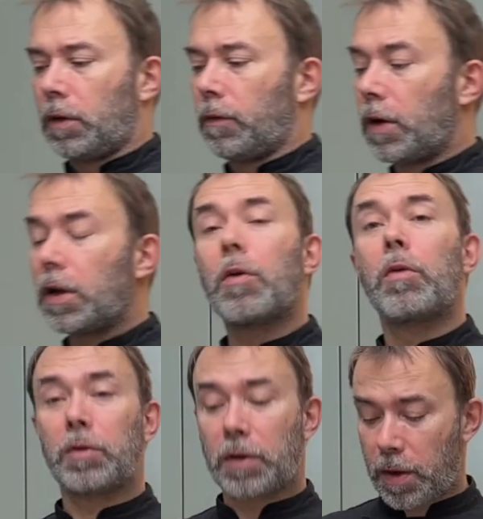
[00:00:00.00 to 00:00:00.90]
the very
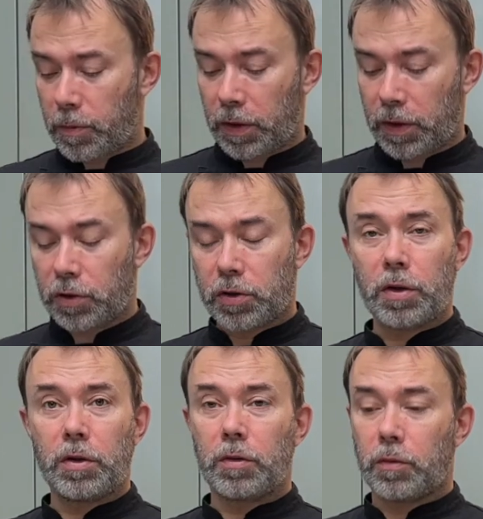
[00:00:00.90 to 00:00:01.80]
old time in
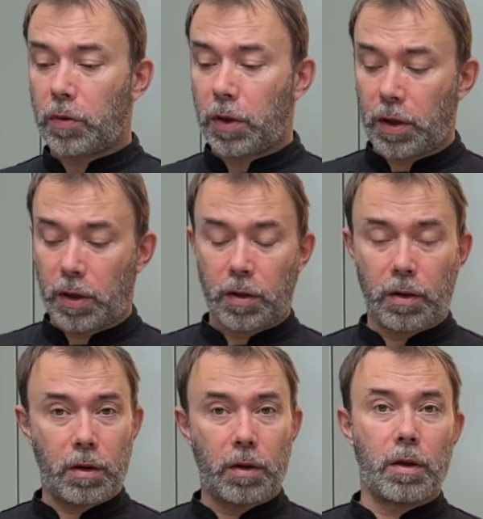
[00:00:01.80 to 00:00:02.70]
kitchen, we
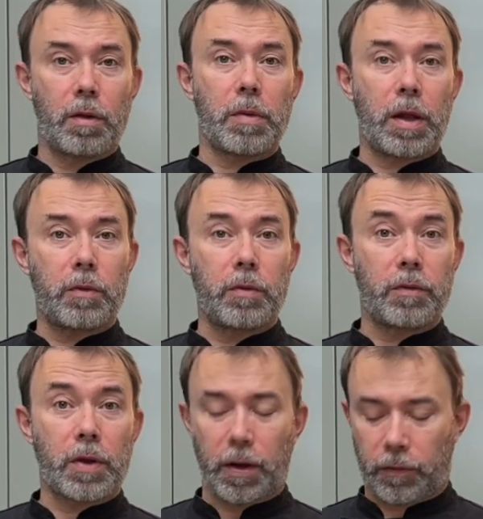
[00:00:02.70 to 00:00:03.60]
make with knife.